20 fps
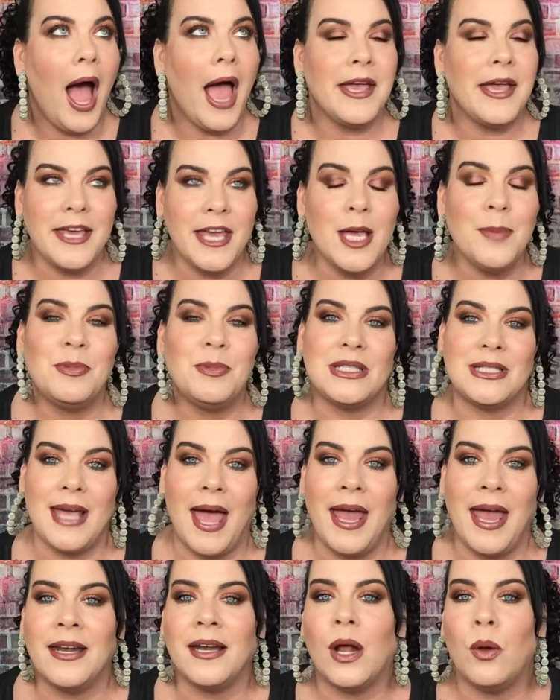I keep
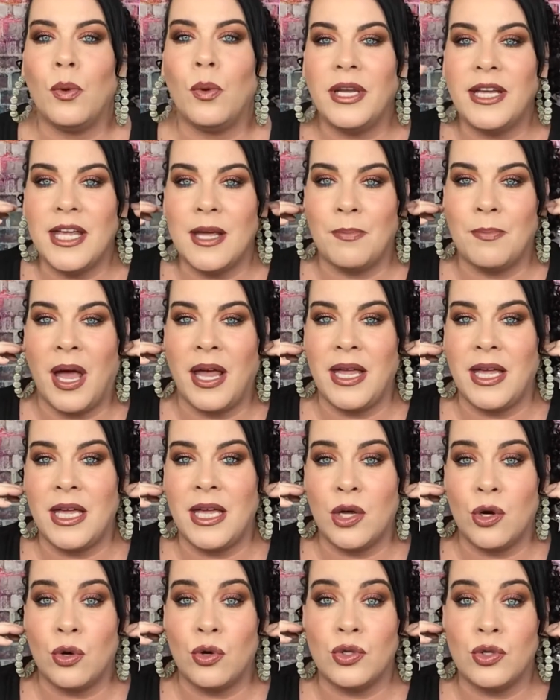saying I want to get my
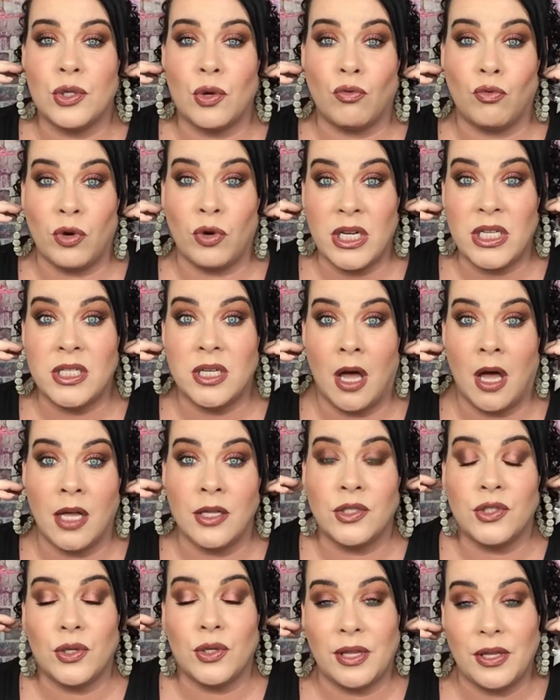ears
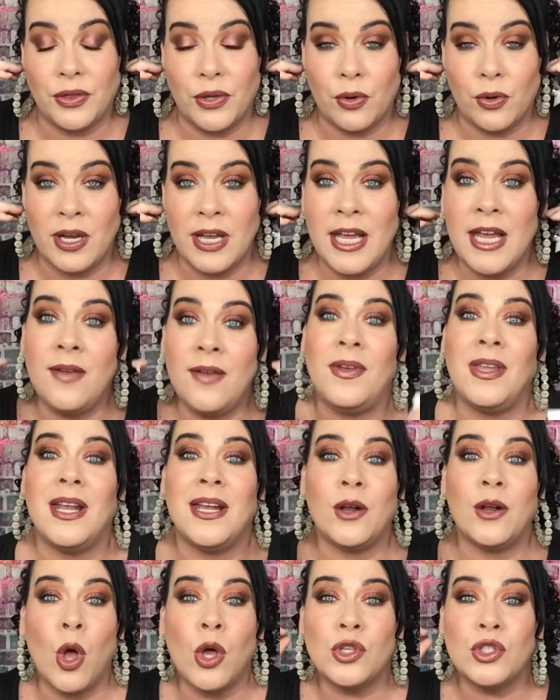redone so that they're even
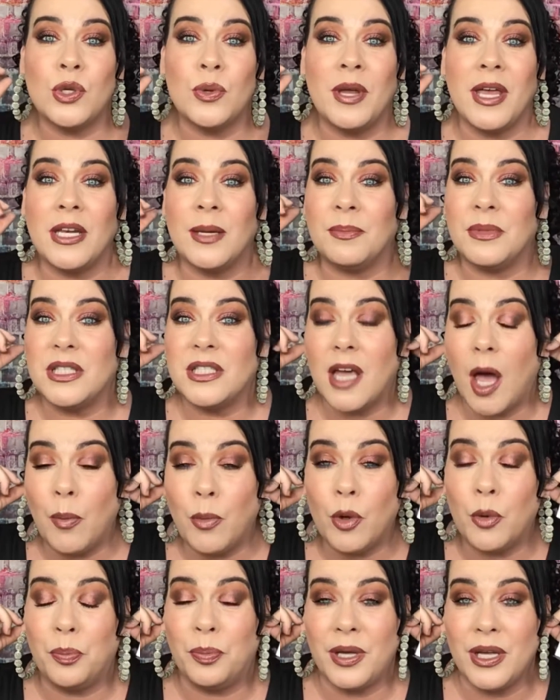and also get them
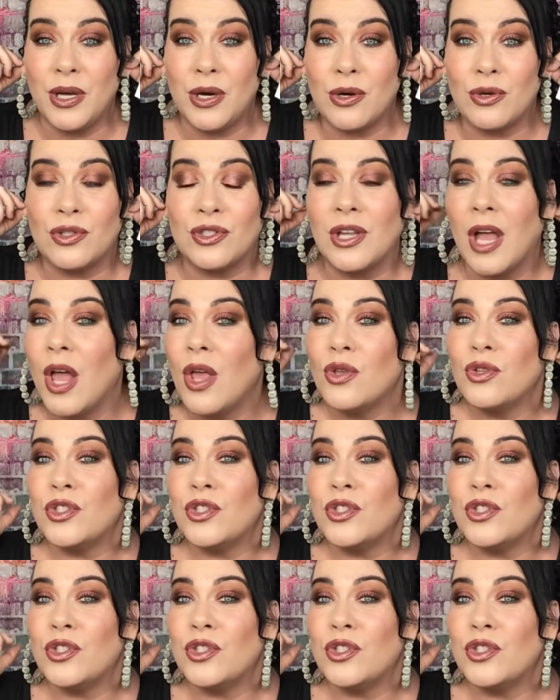double pierced.